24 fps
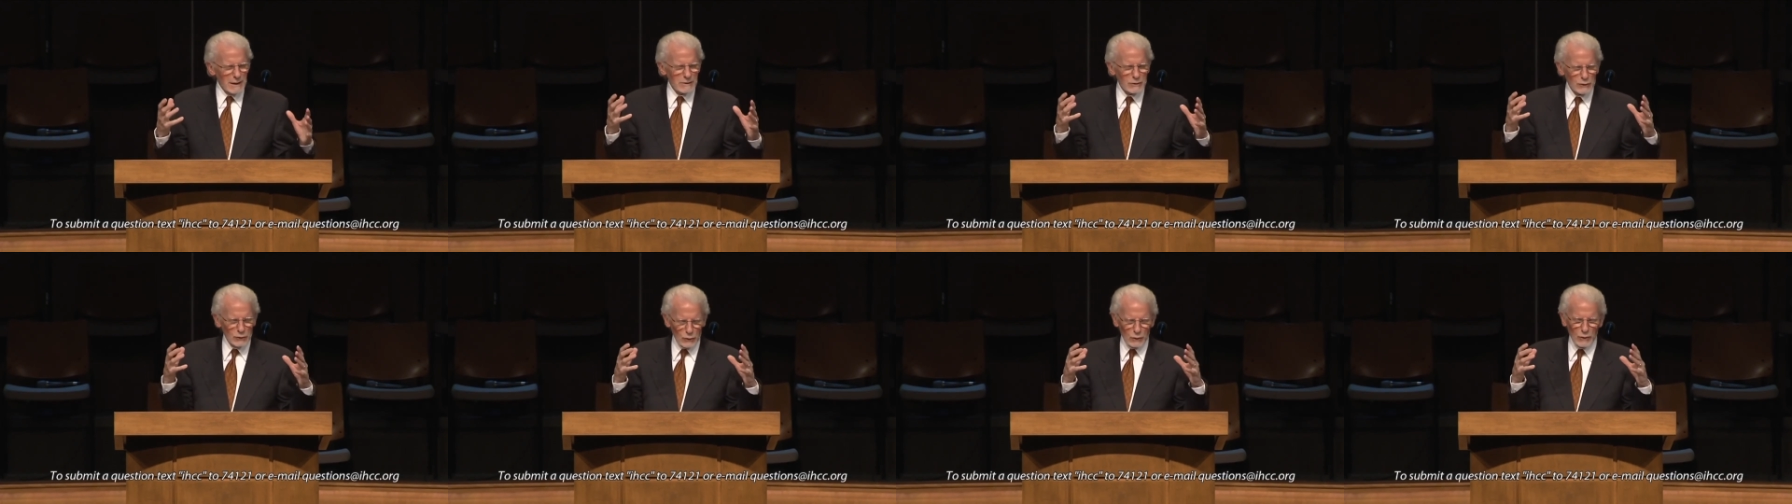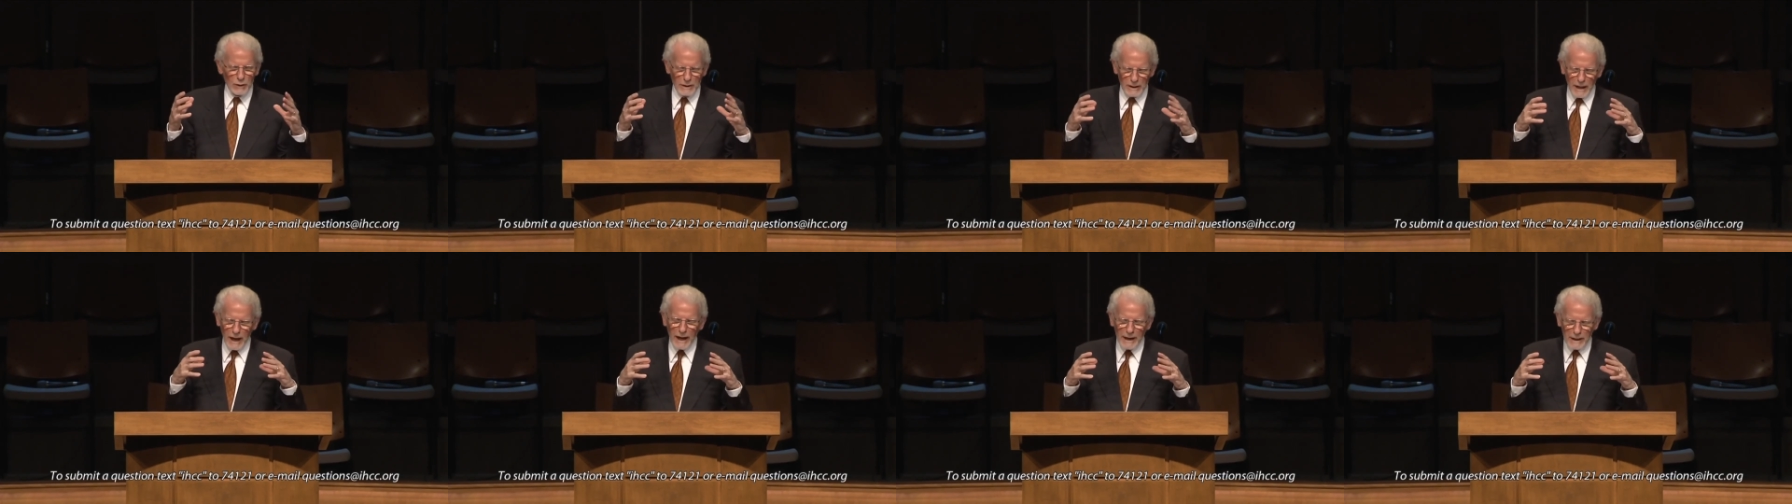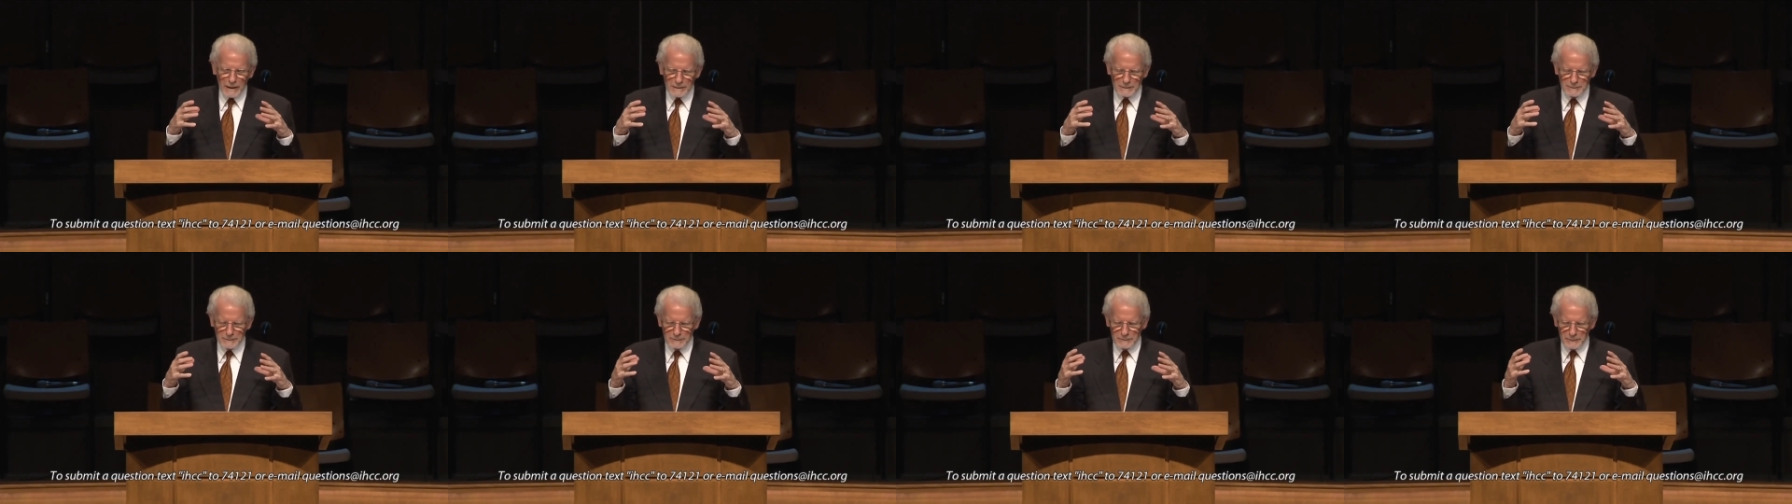sort
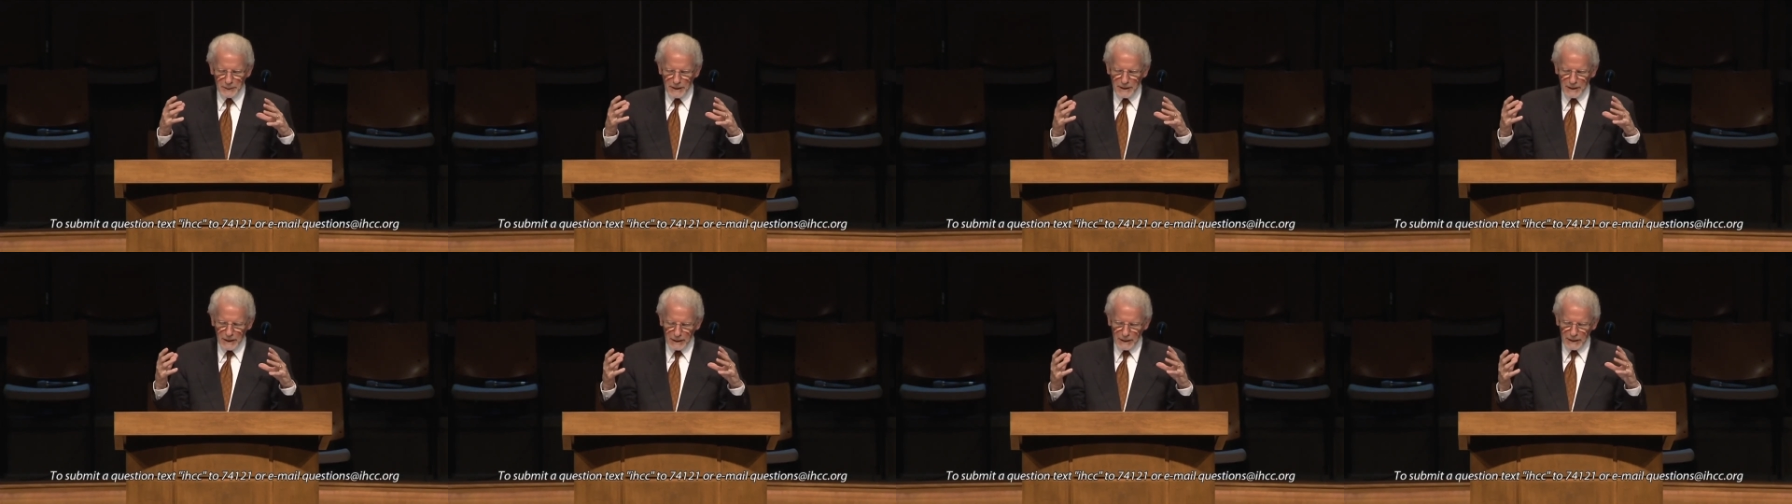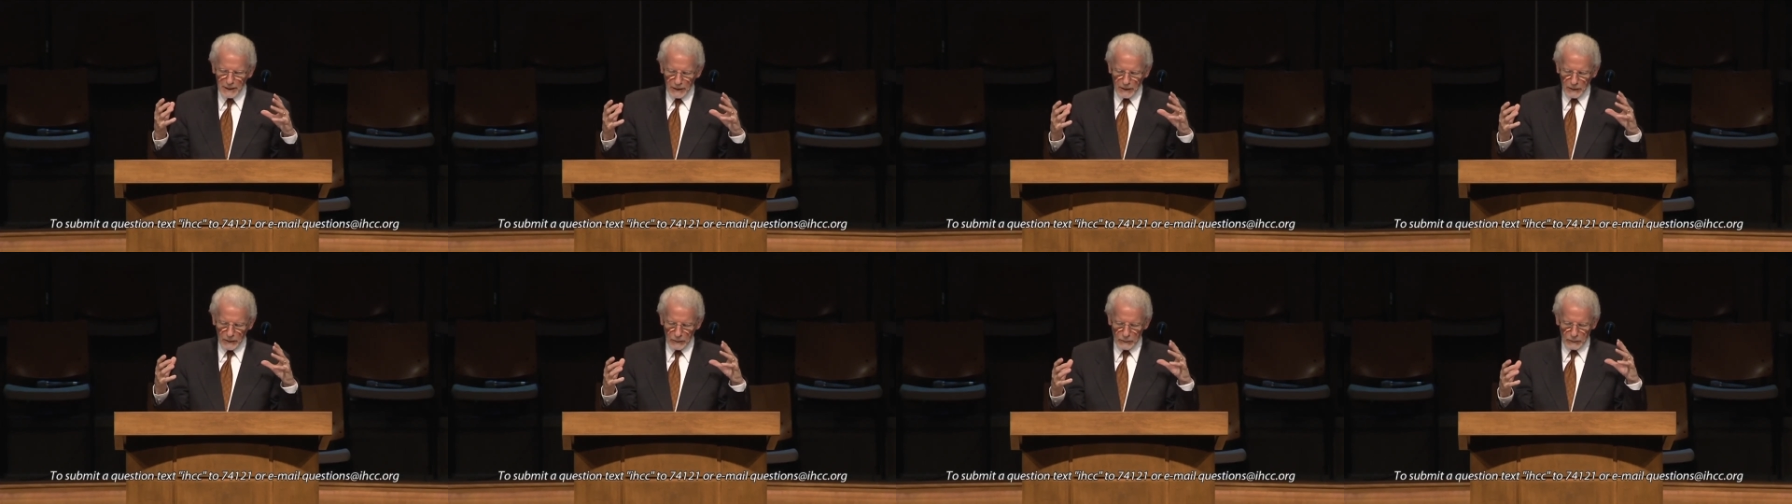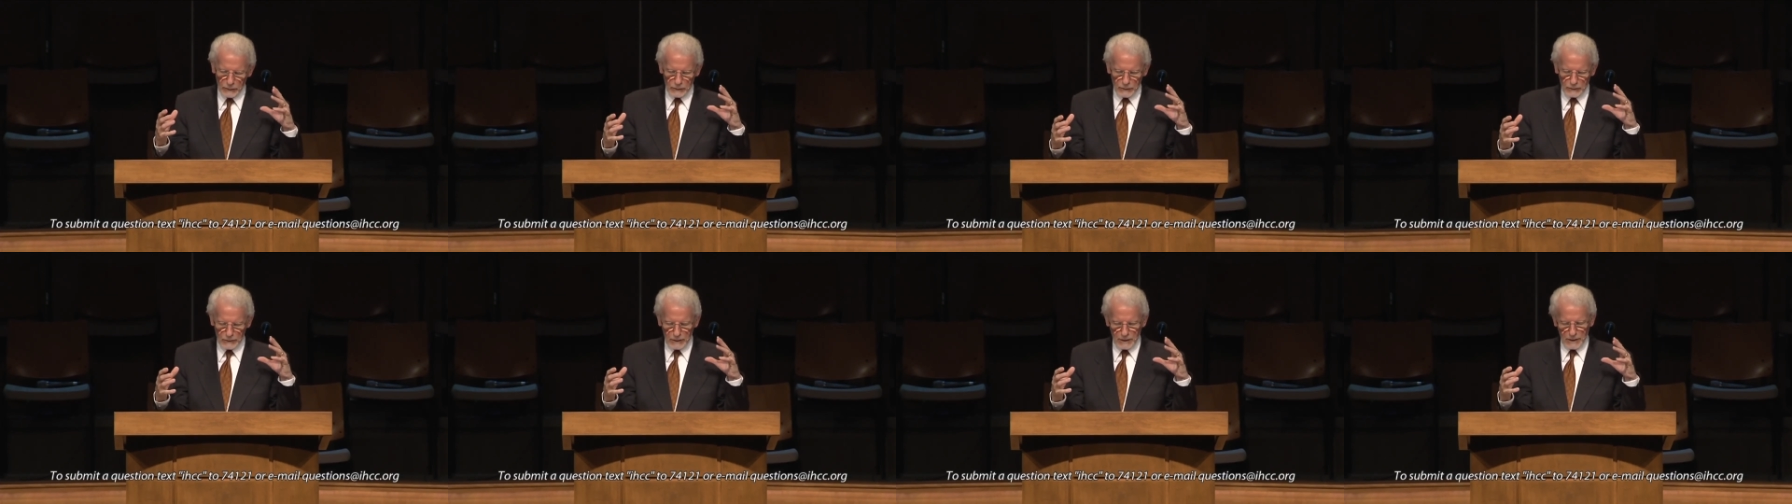out
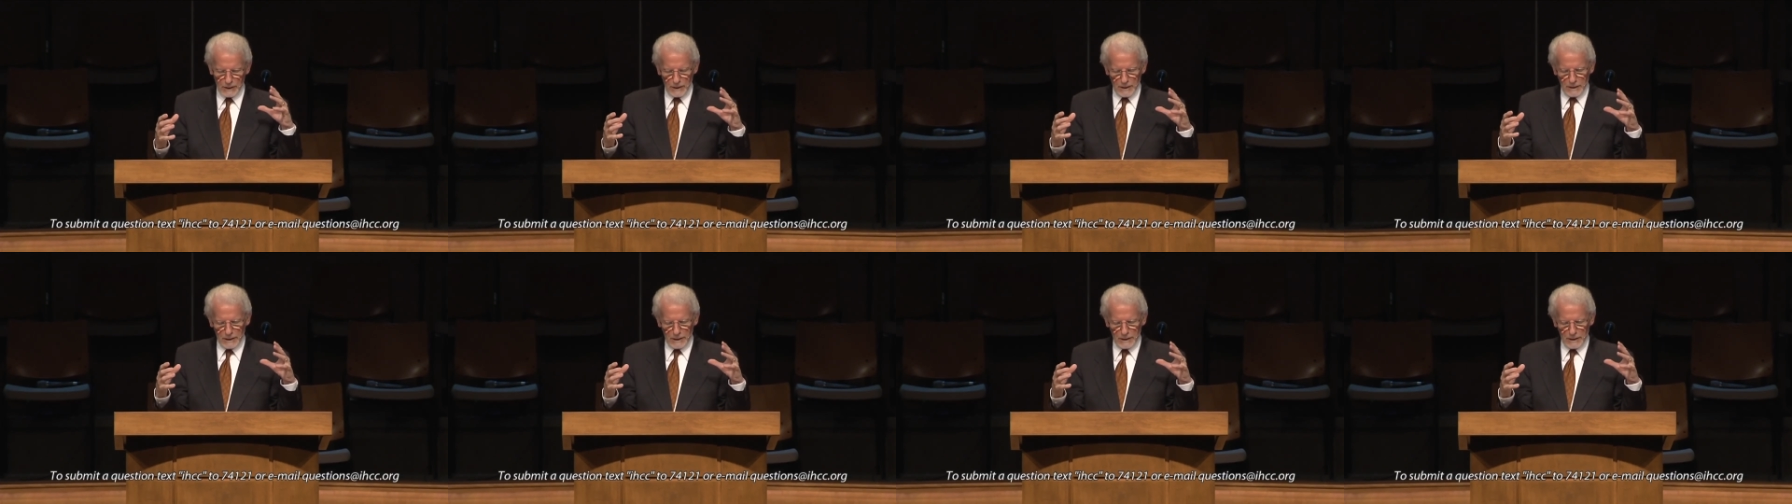because,